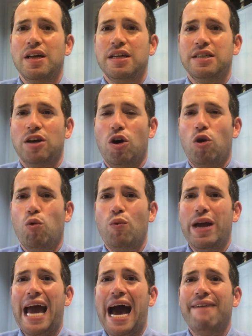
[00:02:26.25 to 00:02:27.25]
So
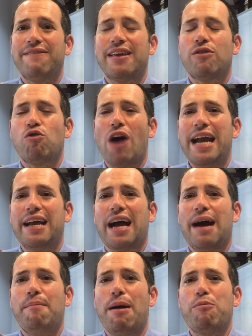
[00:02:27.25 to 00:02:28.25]
we have to try to
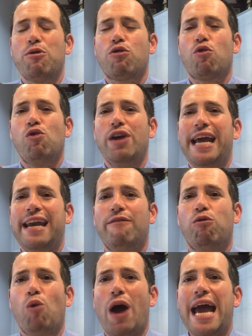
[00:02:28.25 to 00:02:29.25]
come up with
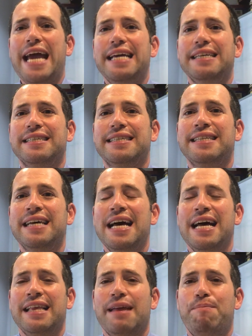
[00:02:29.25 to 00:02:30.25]
creative ways
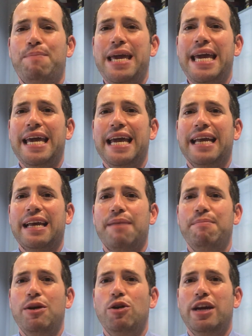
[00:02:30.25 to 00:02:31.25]
to be in
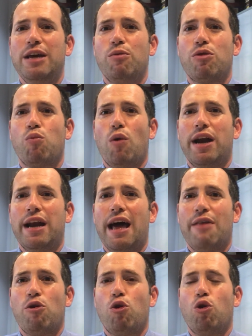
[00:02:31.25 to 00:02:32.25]
community with one
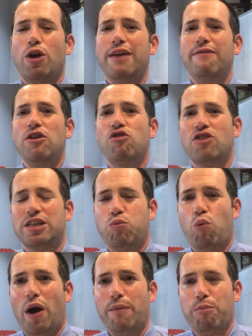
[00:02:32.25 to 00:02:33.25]
another, or even just
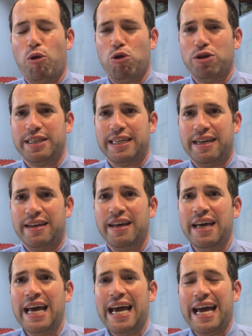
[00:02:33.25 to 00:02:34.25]
one person
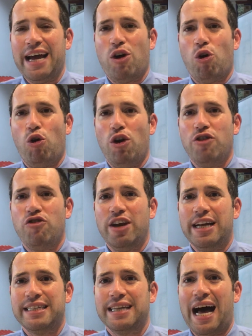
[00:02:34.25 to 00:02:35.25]

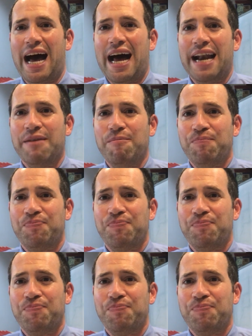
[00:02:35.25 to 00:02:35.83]
encouraging us on.